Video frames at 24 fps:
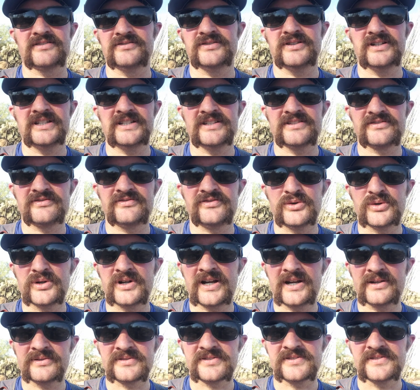wine is 4
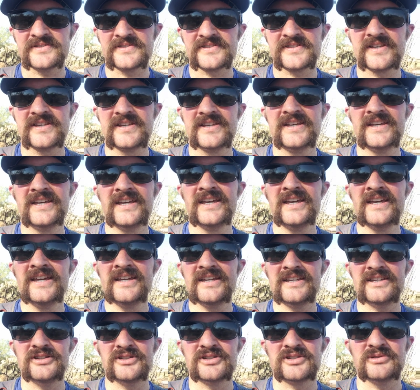ounces.
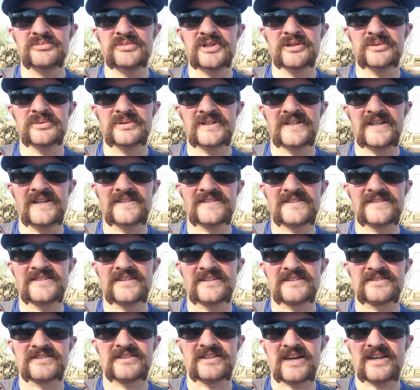You should be able to get
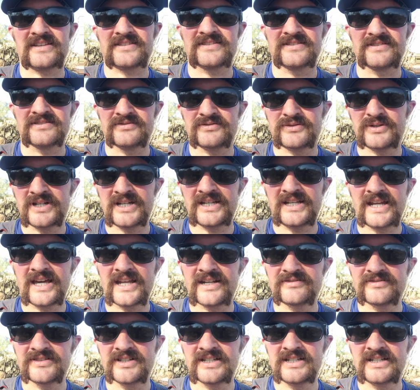6 glasses of wine out
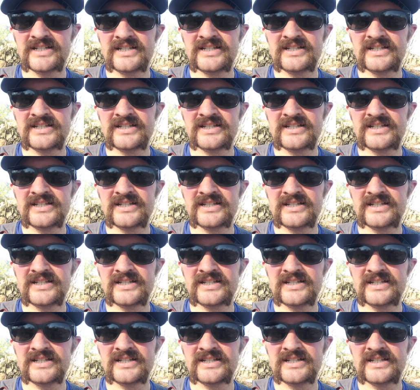of a